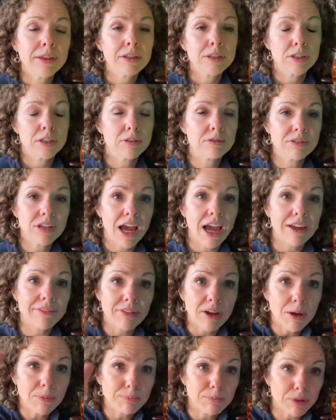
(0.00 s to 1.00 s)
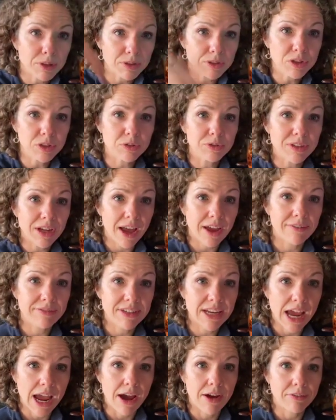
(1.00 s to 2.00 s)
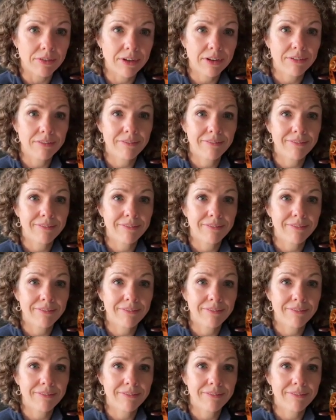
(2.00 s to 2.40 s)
Do you dive up or do you dive down?